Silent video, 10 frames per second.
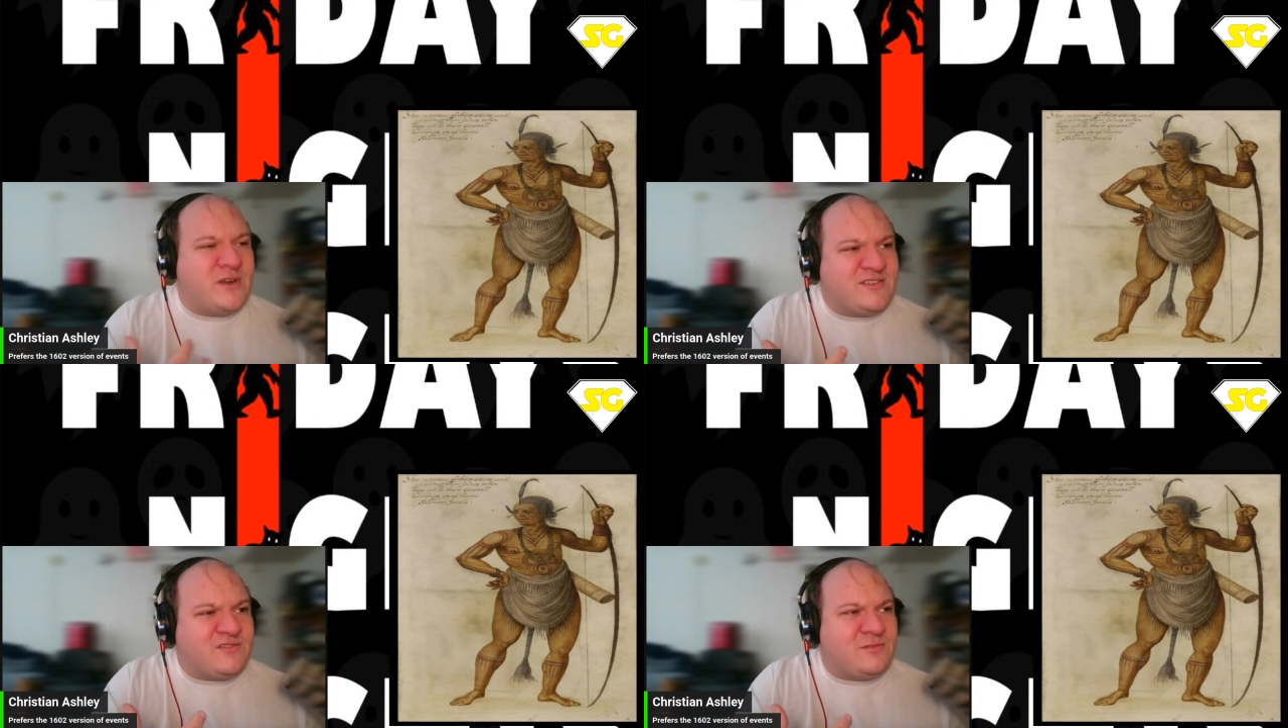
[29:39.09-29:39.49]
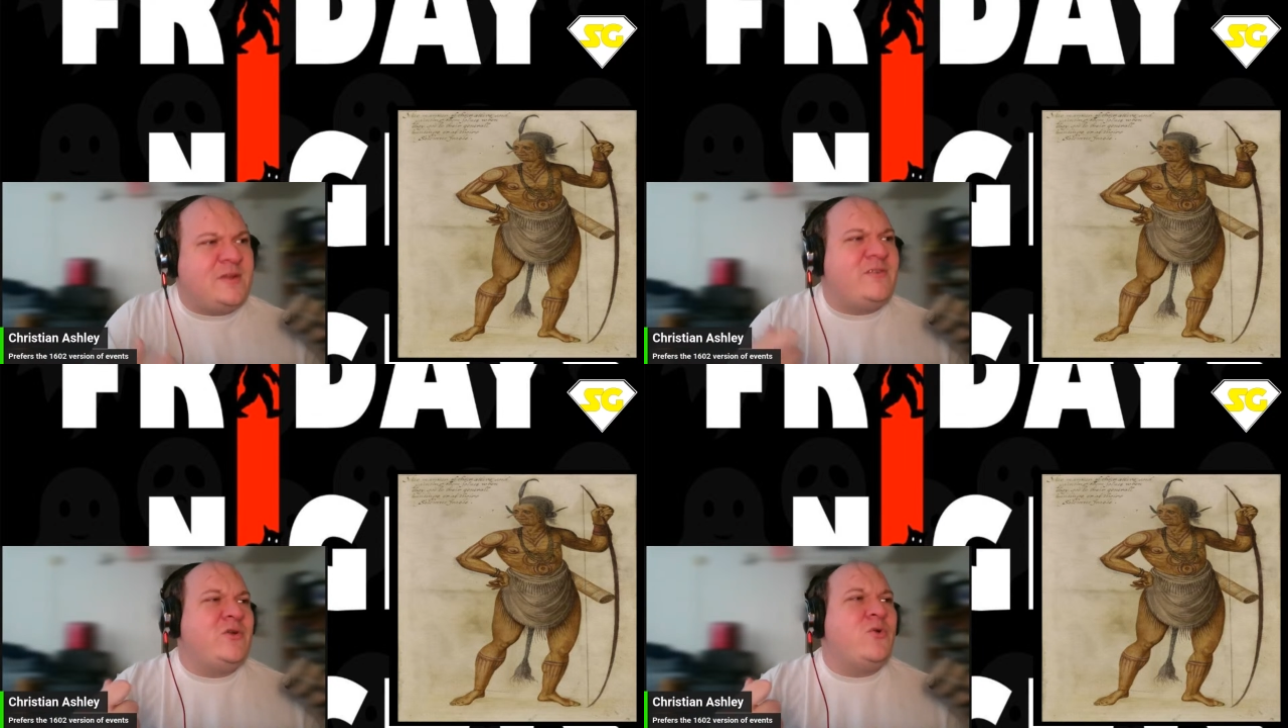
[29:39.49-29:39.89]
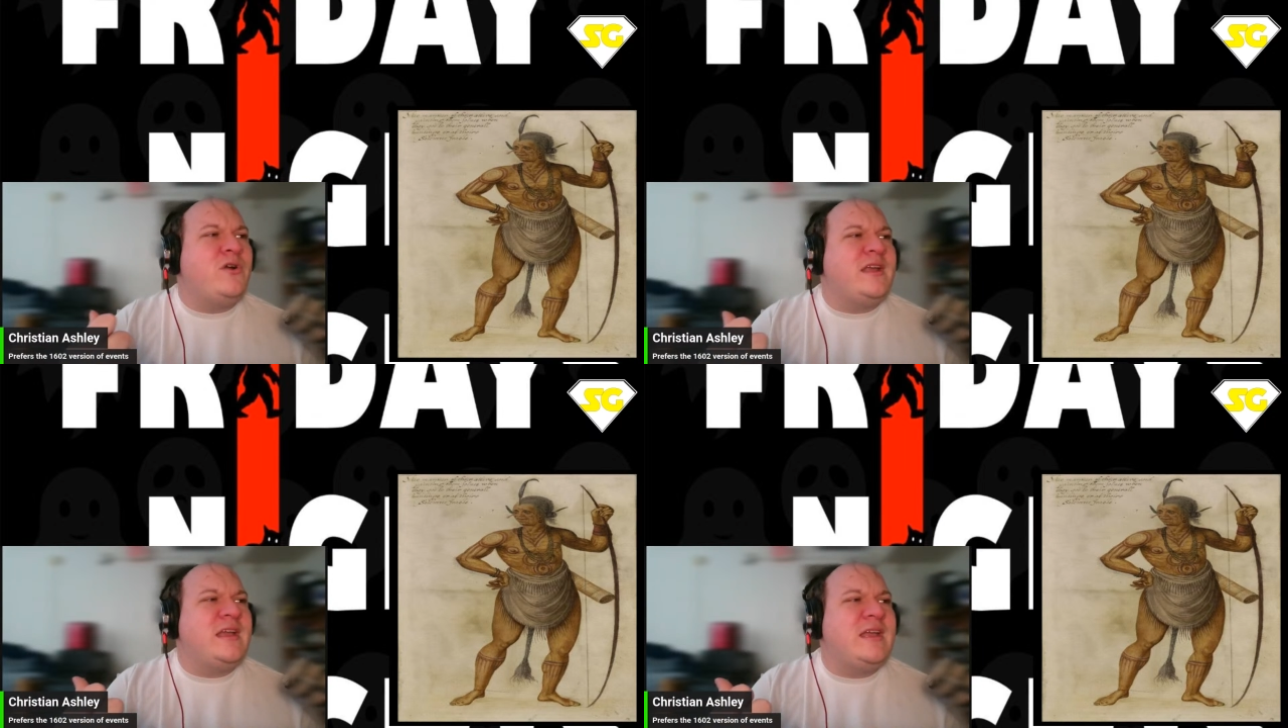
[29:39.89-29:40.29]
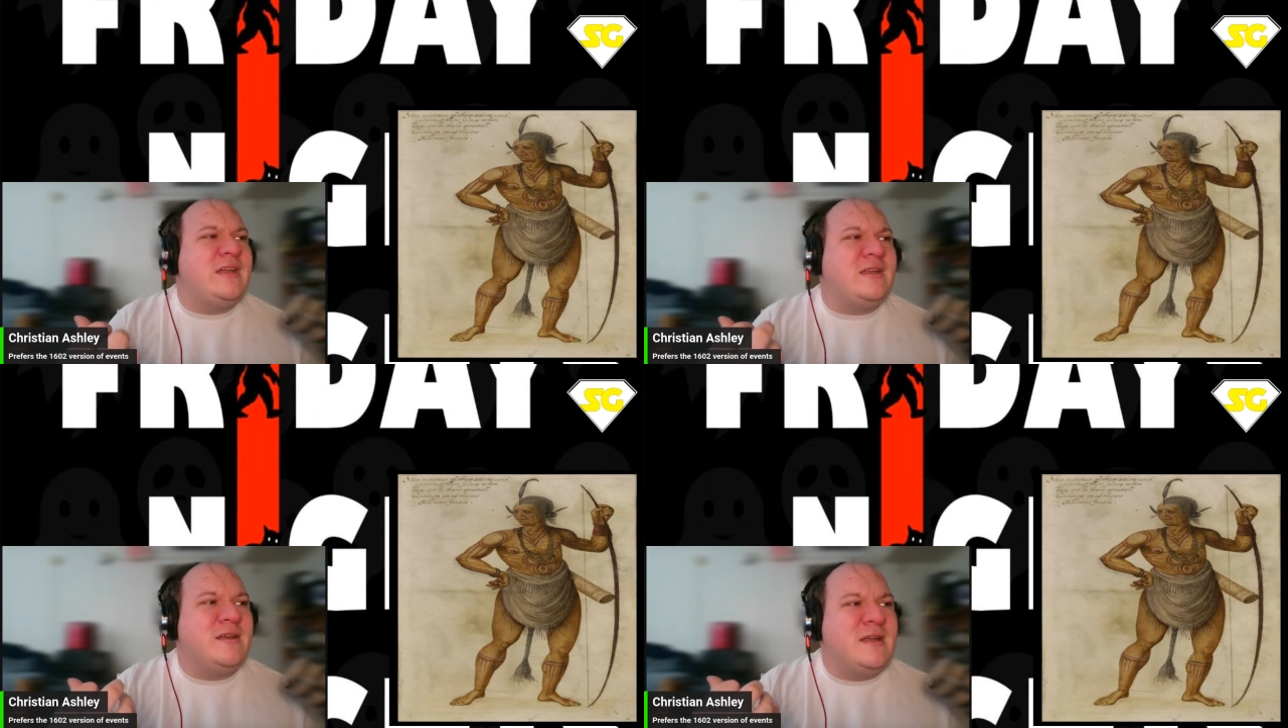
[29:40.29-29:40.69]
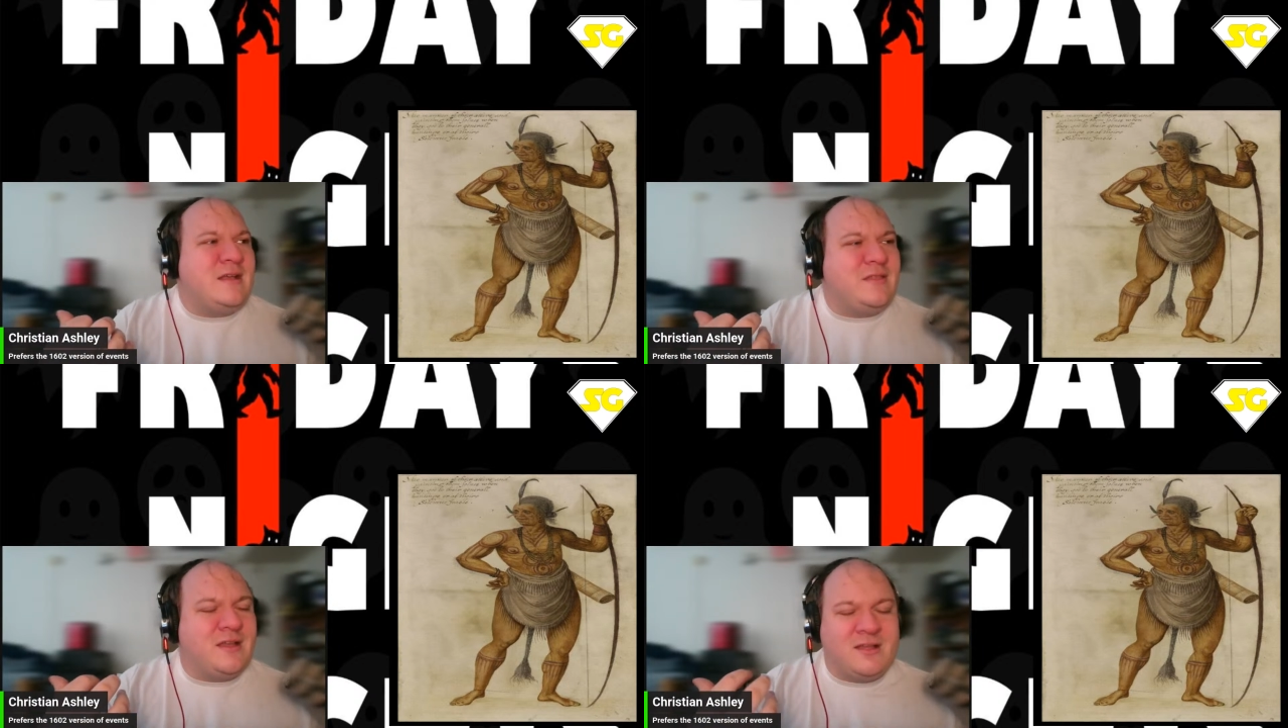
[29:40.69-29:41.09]
racial superiority and
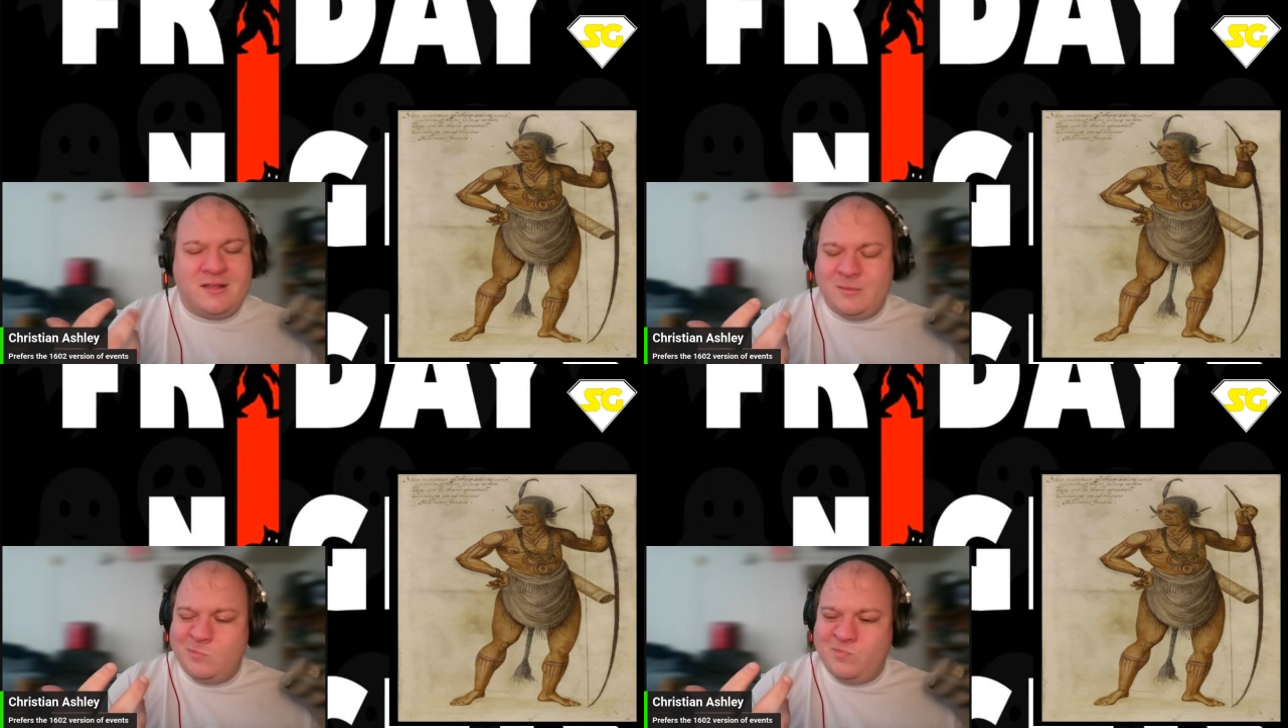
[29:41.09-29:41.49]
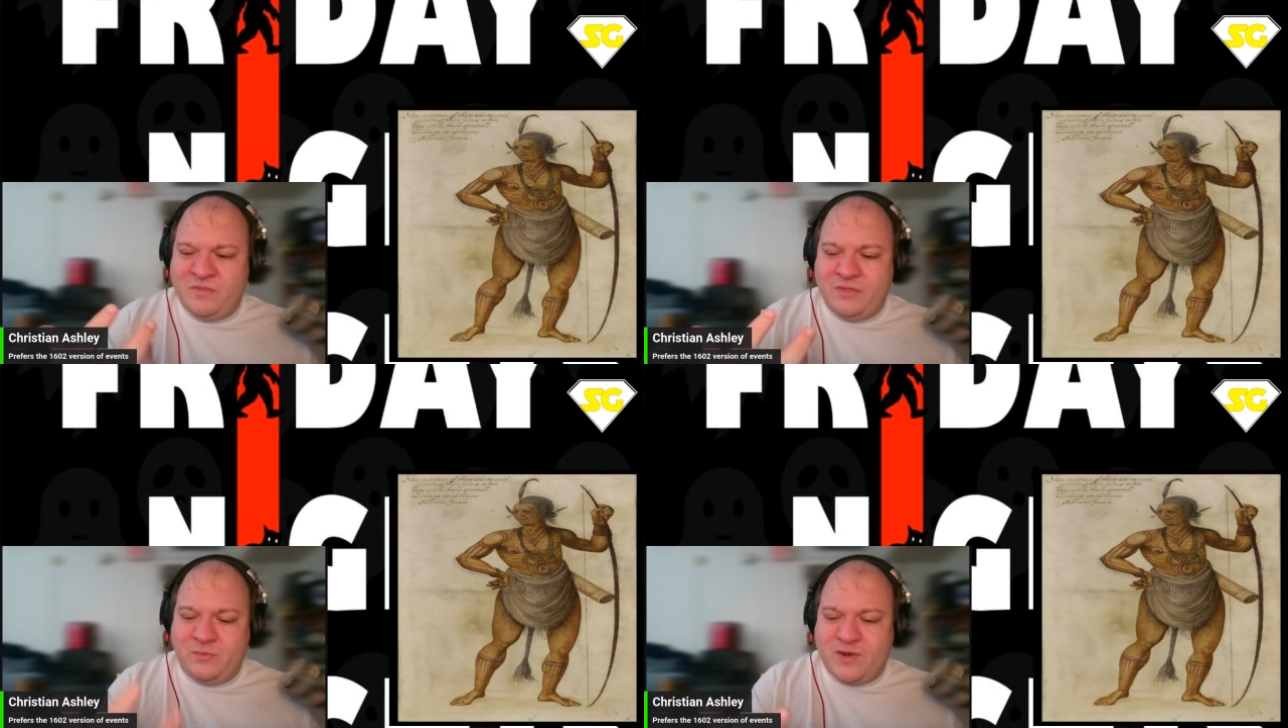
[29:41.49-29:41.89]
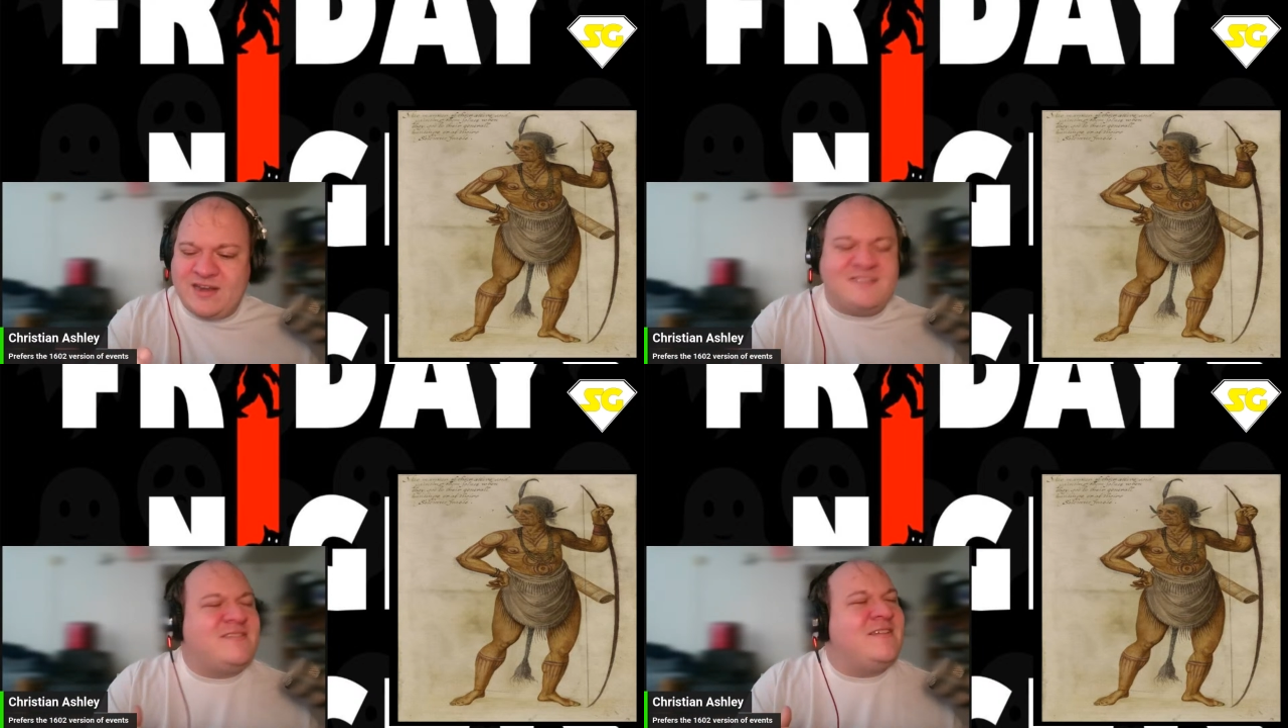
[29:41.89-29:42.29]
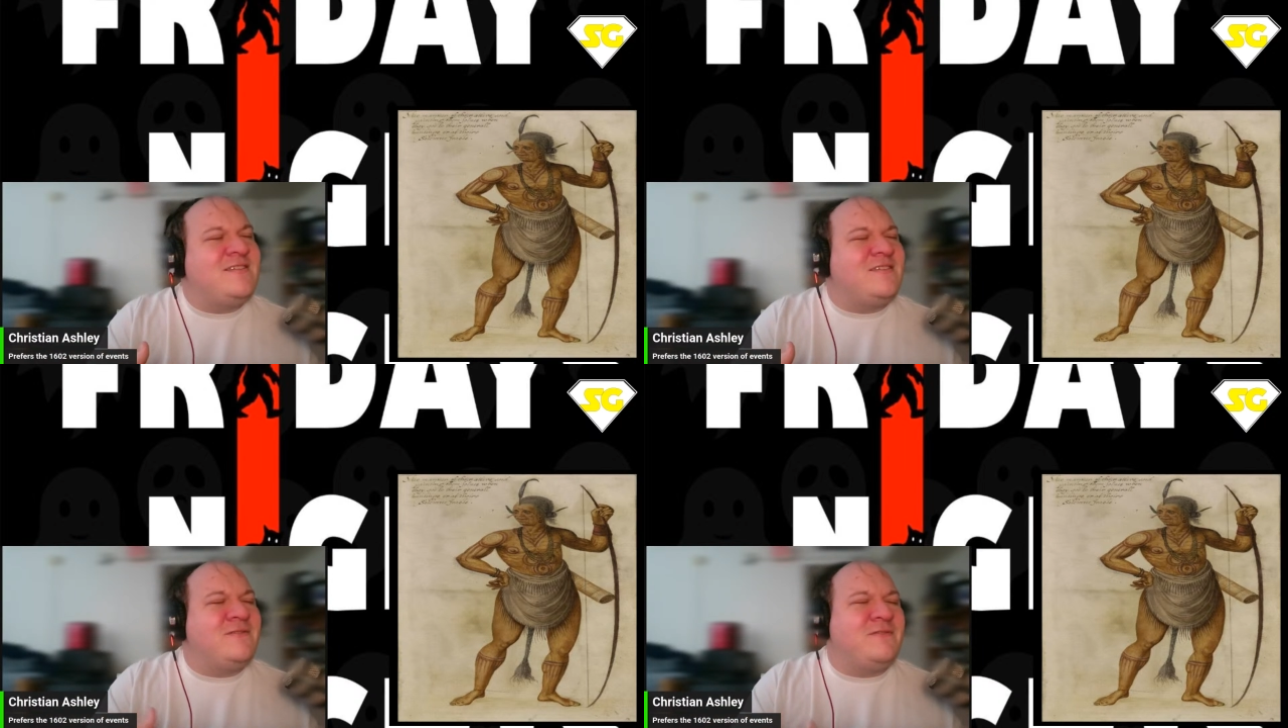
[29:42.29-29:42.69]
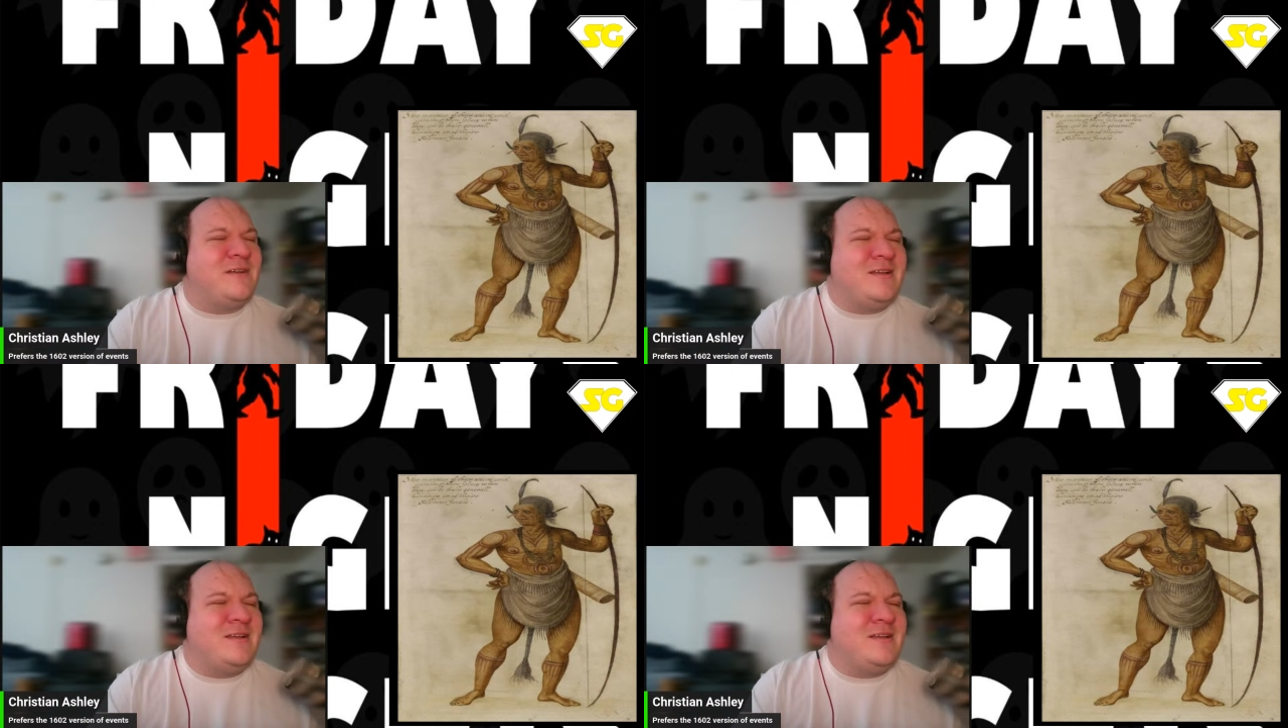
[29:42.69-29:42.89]
the righteousness of,